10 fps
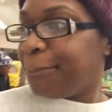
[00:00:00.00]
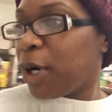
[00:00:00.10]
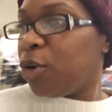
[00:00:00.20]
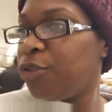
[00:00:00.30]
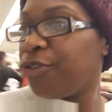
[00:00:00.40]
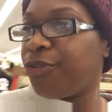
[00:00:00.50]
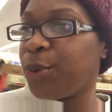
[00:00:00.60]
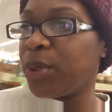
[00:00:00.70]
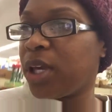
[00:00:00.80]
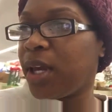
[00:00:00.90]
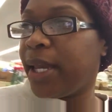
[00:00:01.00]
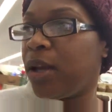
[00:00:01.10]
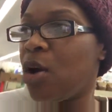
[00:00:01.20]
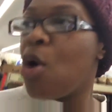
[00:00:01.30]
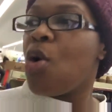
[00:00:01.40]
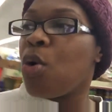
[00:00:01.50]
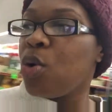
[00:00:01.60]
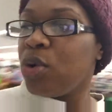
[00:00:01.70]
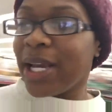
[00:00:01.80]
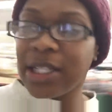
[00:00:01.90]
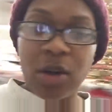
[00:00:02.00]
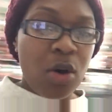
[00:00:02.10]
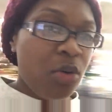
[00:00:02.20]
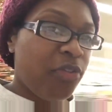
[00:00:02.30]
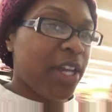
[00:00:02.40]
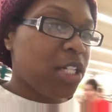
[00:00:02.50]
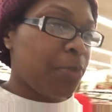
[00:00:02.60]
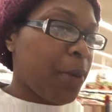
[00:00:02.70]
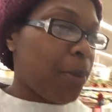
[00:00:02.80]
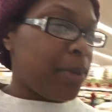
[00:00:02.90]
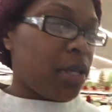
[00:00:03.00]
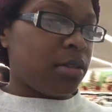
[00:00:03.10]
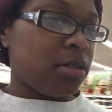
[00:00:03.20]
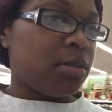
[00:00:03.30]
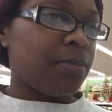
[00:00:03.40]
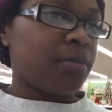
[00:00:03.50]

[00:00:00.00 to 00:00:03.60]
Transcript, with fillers: Oh, fruit cake. Ooh, they got the old-fashioned peppermints.